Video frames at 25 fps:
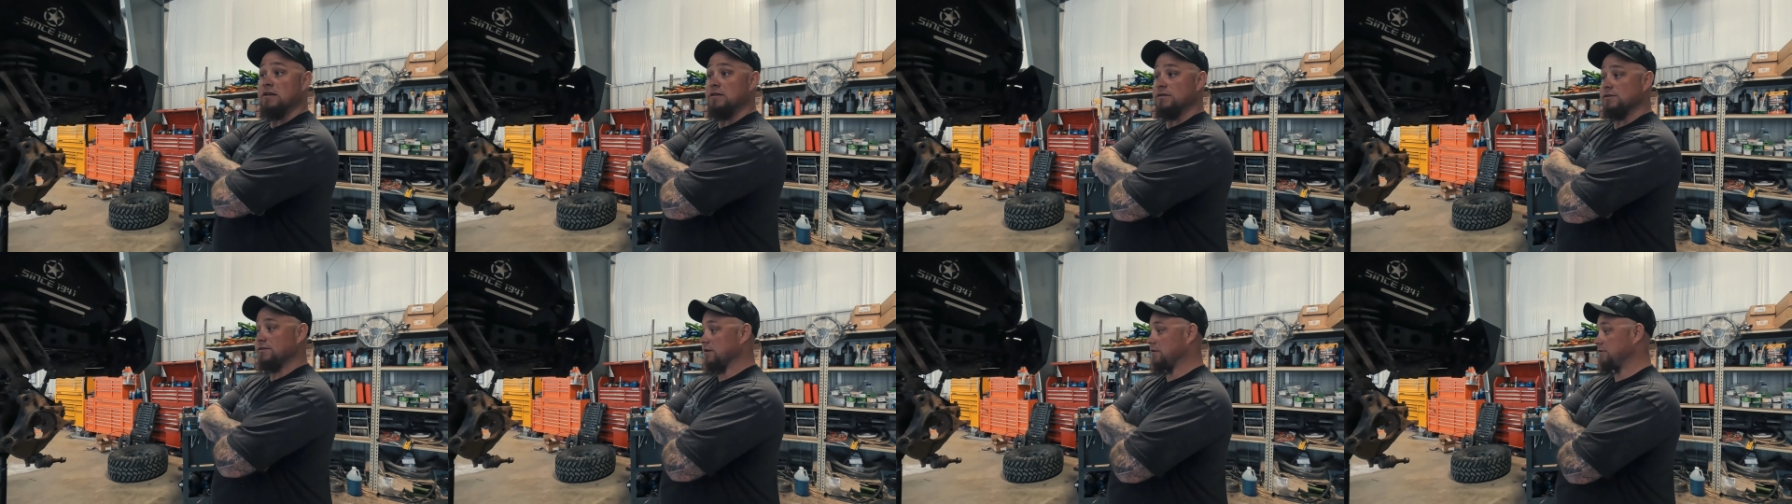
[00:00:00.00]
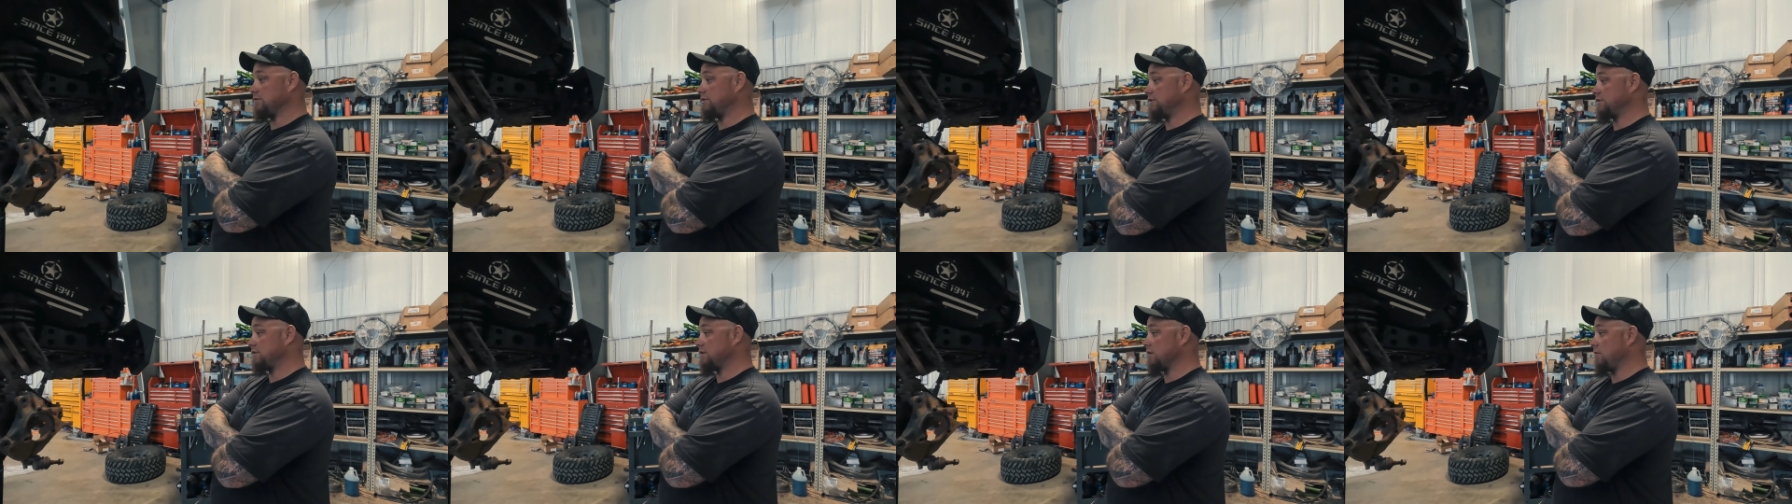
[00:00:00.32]

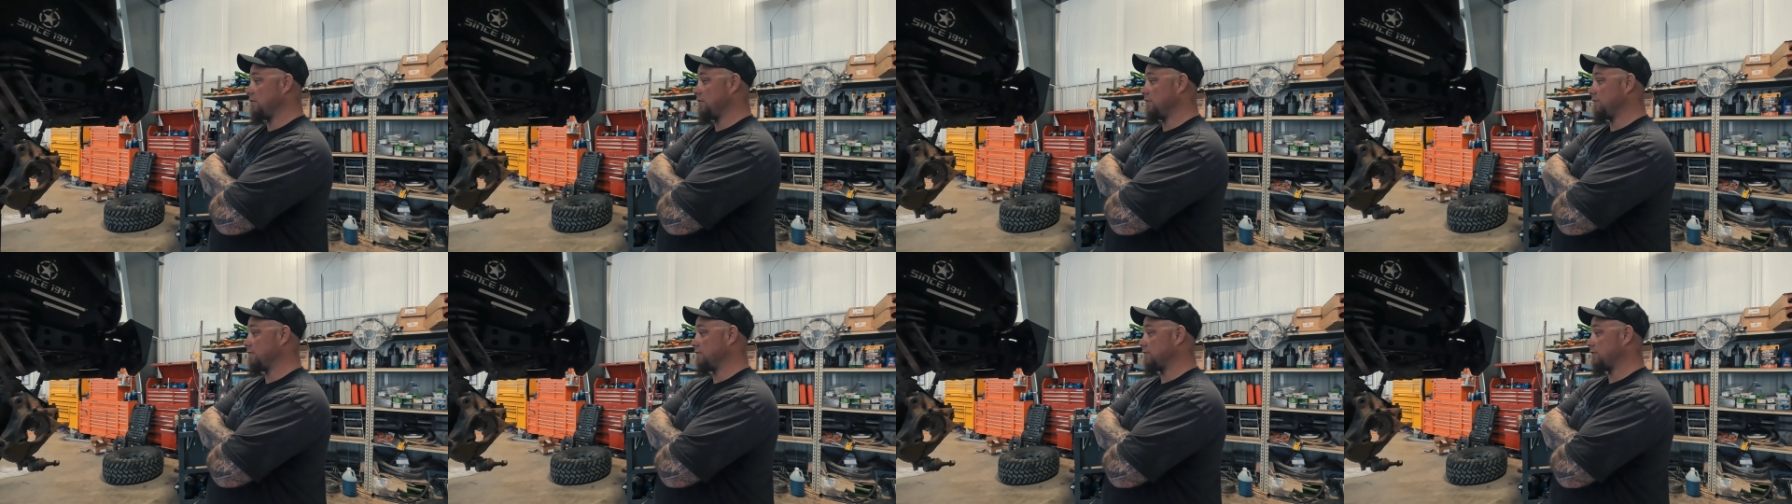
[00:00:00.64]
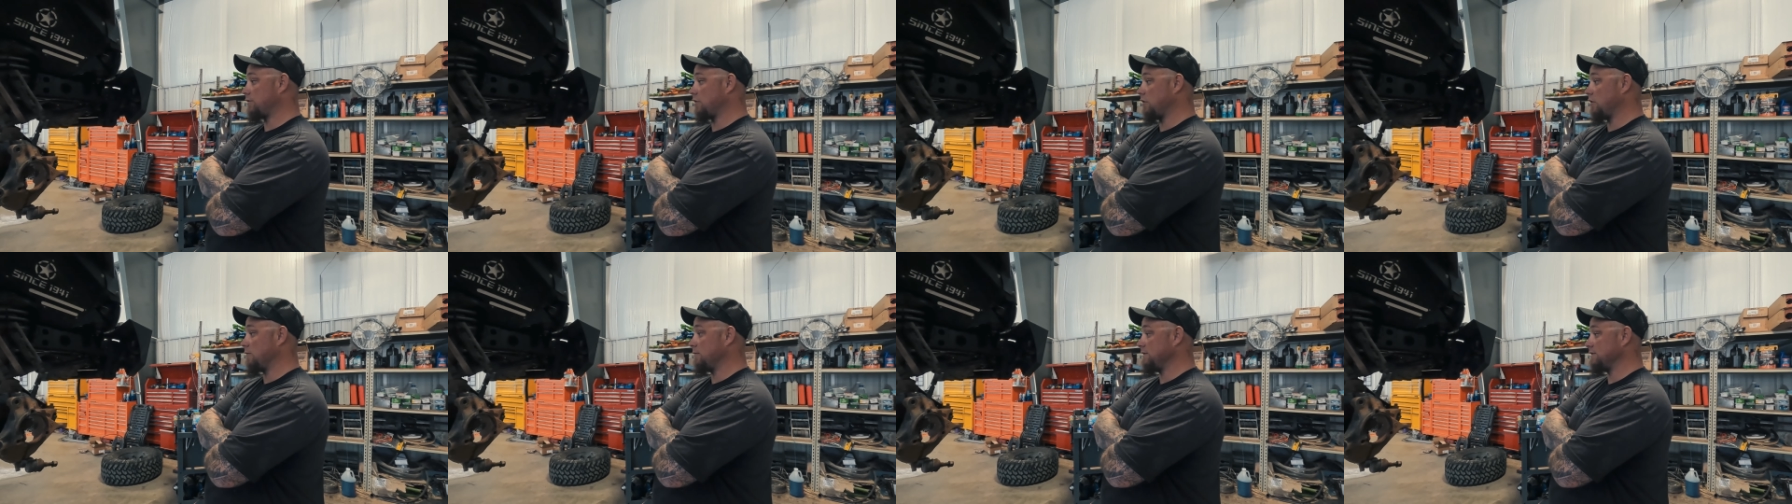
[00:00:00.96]
So she's going
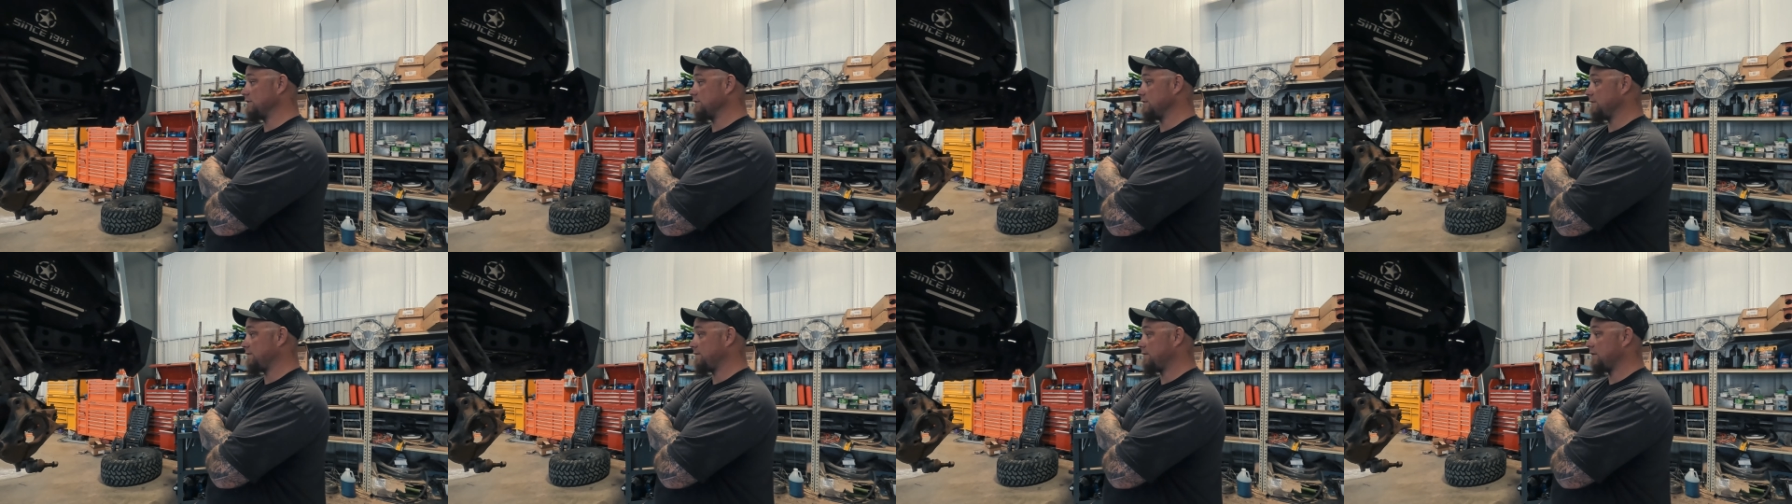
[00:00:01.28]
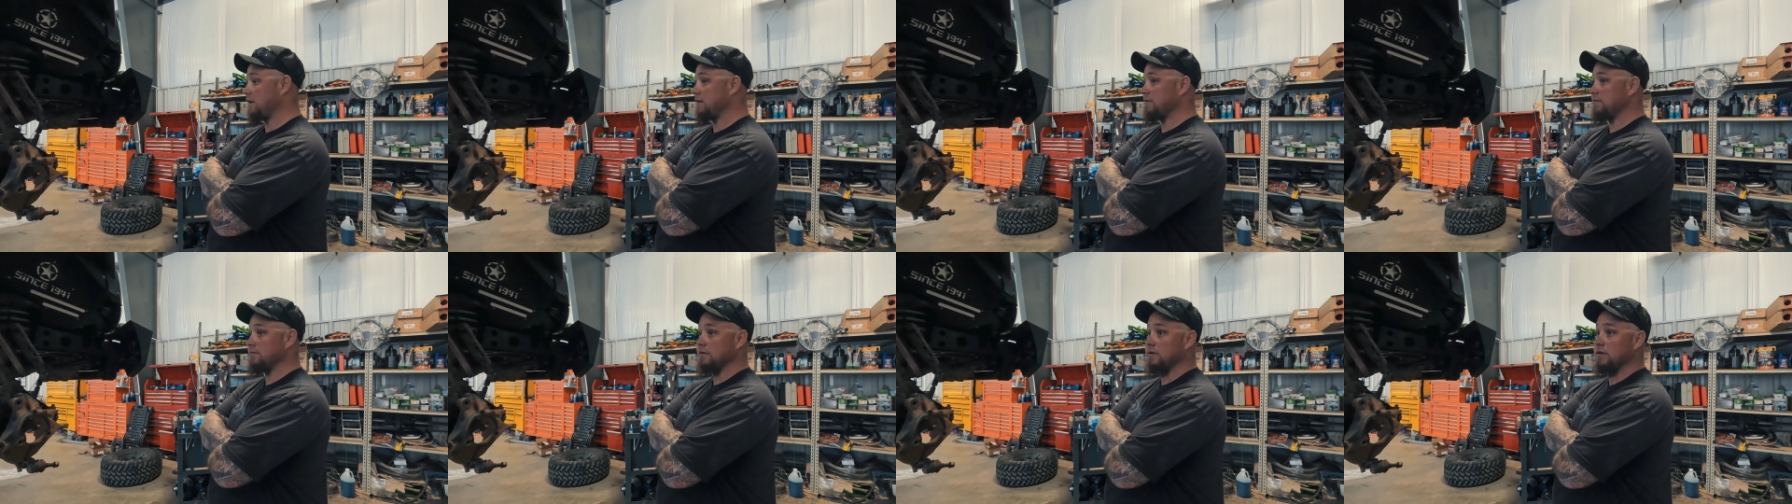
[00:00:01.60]
chromies in the
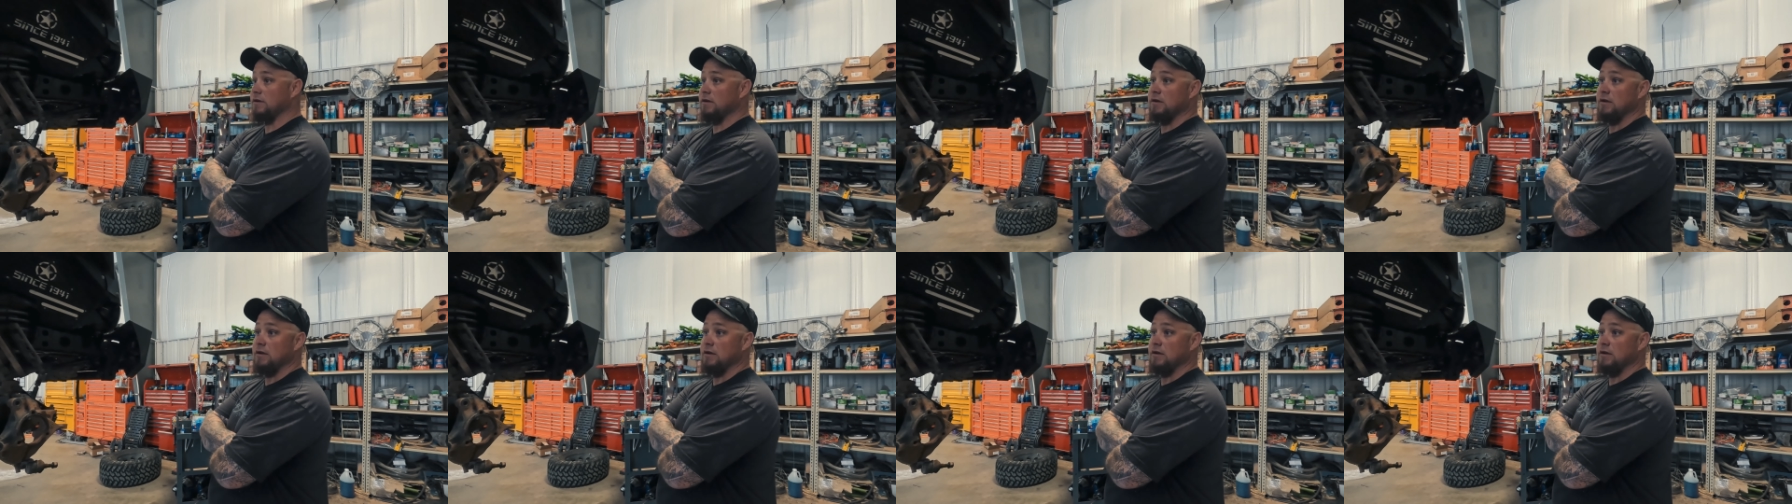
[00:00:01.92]
front,